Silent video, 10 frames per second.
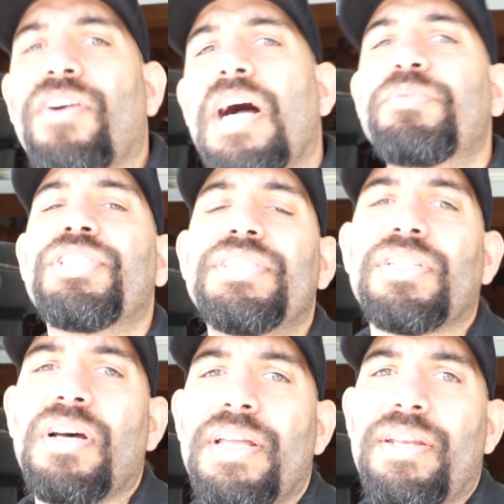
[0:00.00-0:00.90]
for options
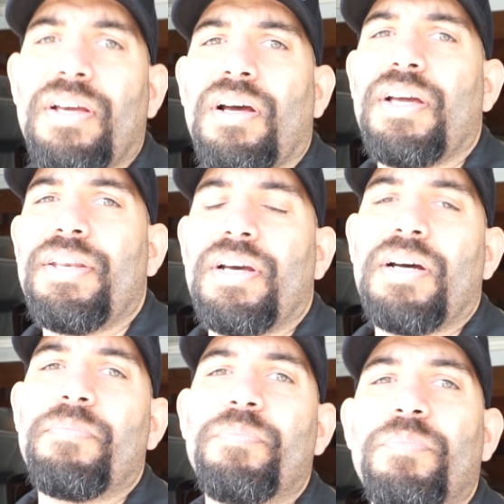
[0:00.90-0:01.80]
on
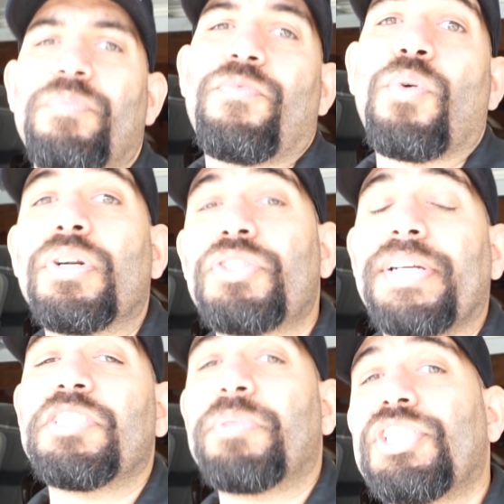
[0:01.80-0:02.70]
Ford
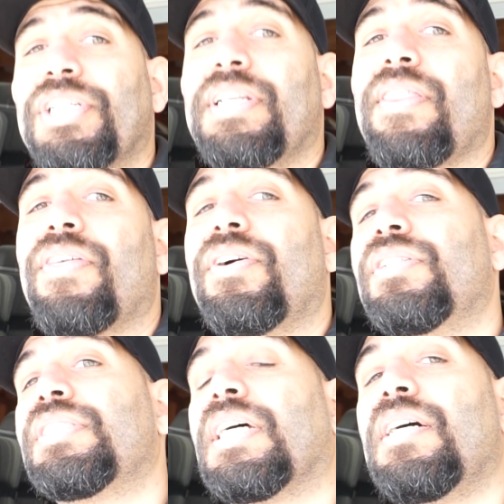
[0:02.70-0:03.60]
transmission.
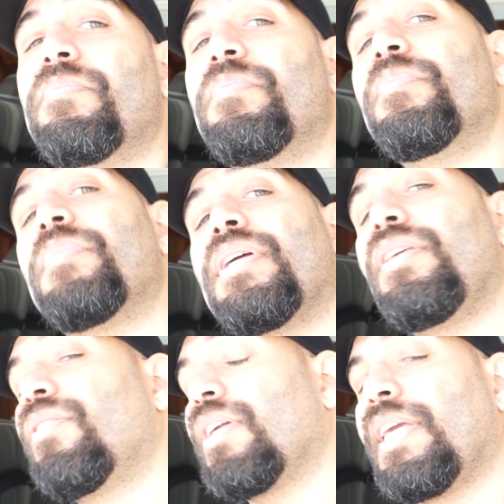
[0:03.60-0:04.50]
There's
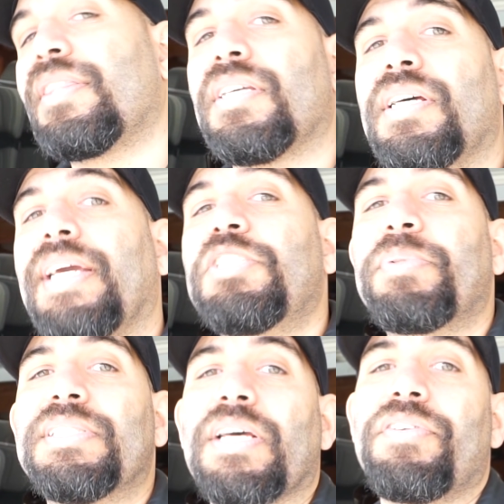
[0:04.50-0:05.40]
you can get the
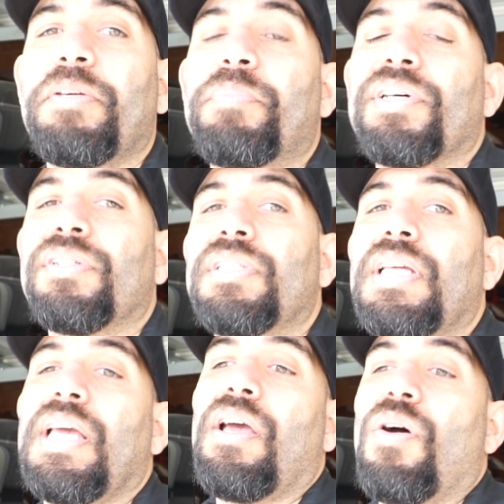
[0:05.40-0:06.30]
HP 70 built,
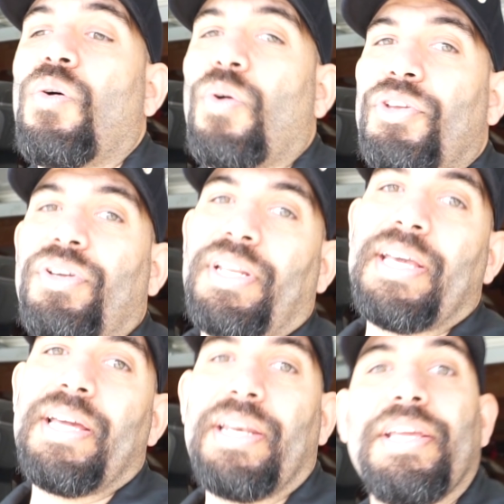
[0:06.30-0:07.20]
or you can
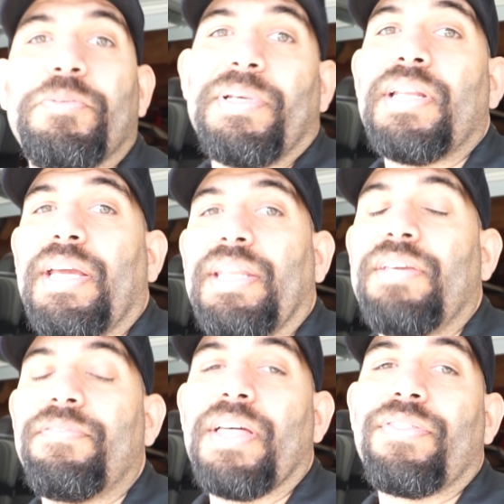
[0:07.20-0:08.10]
get an HP
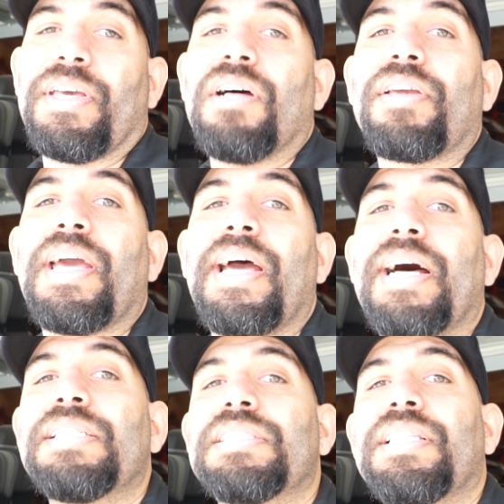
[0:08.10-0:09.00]
90 that the Hellcat
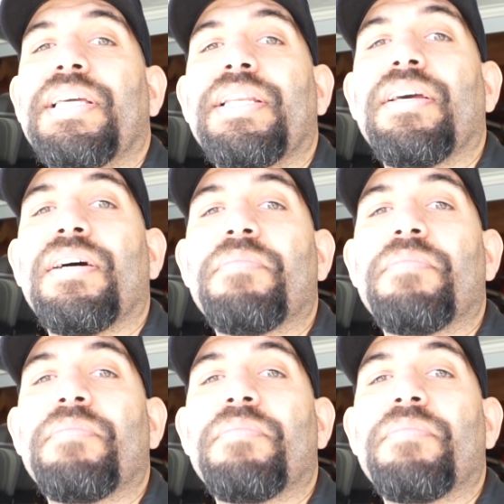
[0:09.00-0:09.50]
has, and then